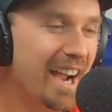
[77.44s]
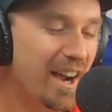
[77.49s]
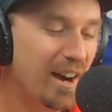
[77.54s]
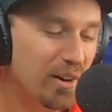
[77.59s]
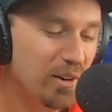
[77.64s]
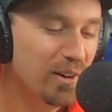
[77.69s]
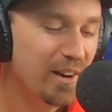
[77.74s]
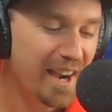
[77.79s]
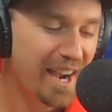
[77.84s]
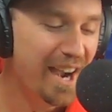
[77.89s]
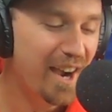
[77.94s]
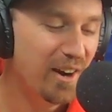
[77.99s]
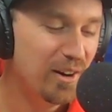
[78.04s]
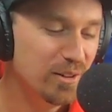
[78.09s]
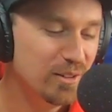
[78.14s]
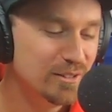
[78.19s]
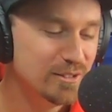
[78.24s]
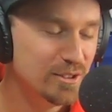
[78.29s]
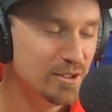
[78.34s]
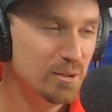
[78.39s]
how
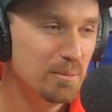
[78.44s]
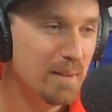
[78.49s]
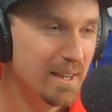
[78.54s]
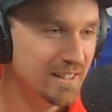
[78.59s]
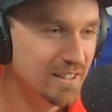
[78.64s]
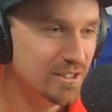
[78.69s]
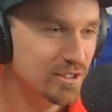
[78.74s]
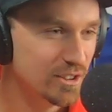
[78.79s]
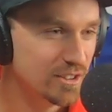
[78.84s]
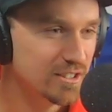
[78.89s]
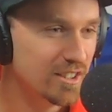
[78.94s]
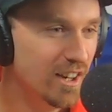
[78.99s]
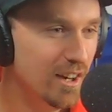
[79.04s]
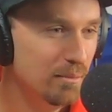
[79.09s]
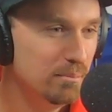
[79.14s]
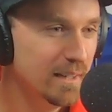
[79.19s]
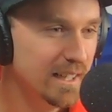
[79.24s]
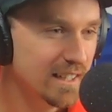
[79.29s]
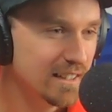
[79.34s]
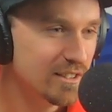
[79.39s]
how do you manage your
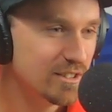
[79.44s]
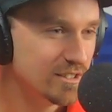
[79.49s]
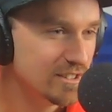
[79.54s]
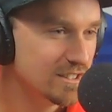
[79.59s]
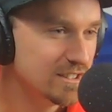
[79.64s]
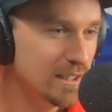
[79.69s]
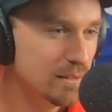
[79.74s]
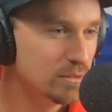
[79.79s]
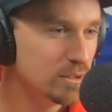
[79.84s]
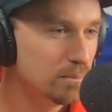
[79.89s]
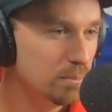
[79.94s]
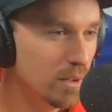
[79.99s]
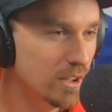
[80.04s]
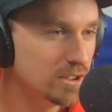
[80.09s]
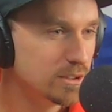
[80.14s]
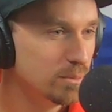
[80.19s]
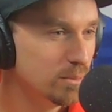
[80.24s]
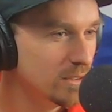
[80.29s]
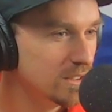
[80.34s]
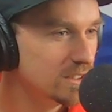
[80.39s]
time, man? Because it seems
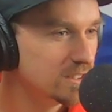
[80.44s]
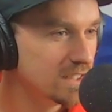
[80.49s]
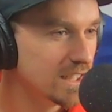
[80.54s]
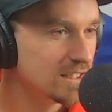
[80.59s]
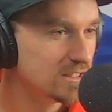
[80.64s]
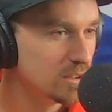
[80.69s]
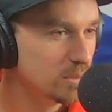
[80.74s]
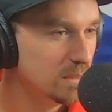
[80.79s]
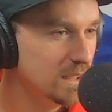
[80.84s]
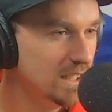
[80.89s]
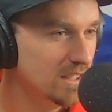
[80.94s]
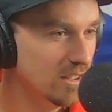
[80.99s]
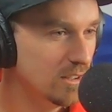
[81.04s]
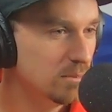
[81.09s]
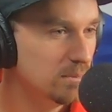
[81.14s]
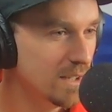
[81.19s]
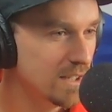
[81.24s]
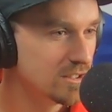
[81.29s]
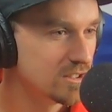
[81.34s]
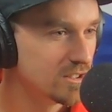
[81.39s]
impossible. It's like some
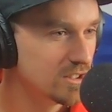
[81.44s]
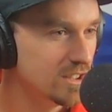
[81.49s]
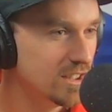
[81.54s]
Elon Musk